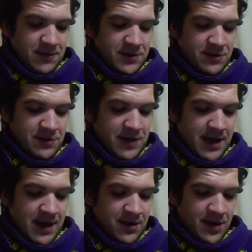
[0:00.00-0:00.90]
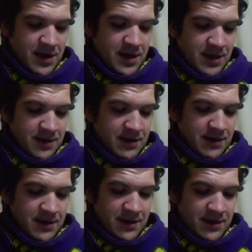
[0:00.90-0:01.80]
so tired.
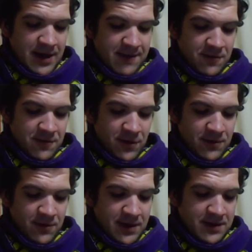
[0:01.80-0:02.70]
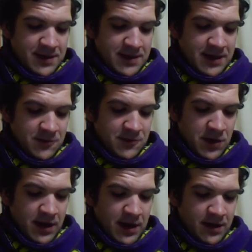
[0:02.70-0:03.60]
Long, long afterward, without the slightest
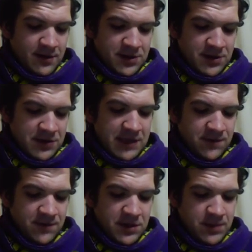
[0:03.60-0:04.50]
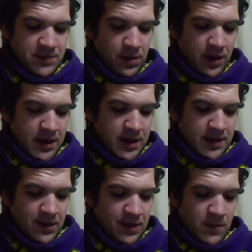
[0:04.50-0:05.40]
warning, an utterly strange voice spoke.
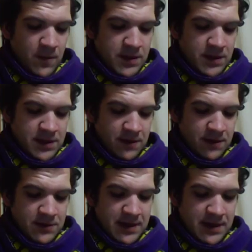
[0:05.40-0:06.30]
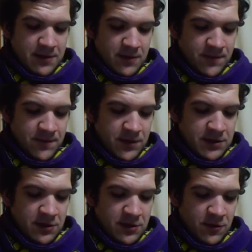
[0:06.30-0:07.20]
They knew at once that it was not the one voice
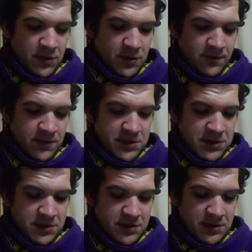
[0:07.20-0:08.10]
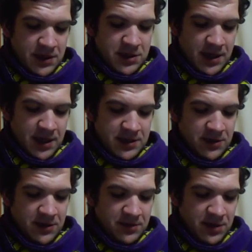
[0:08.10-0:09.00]
in the whole world for which each had
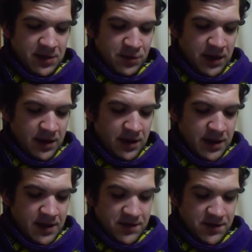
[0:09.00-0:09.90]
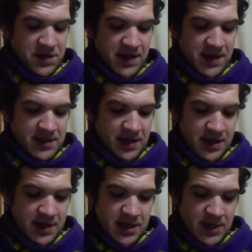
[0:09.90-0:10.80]
secretly been hoping, the voice of Aslan.
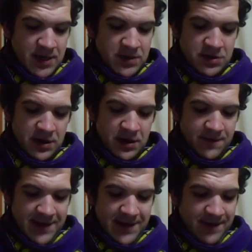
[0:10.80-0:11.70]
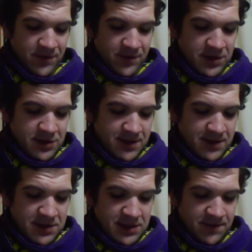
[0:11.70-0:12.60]
It was a dark, flat voice,
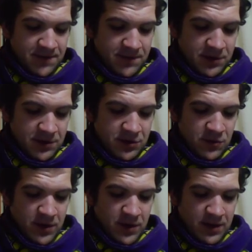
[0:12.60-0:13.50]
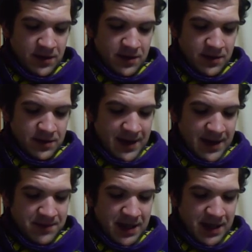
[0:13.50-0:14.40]
almost as if you knew what that
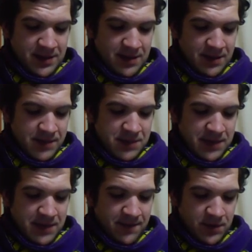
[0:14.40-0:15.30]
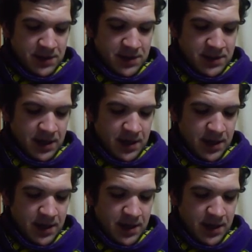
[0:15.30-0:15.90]
means, a pitch-black voice. It said,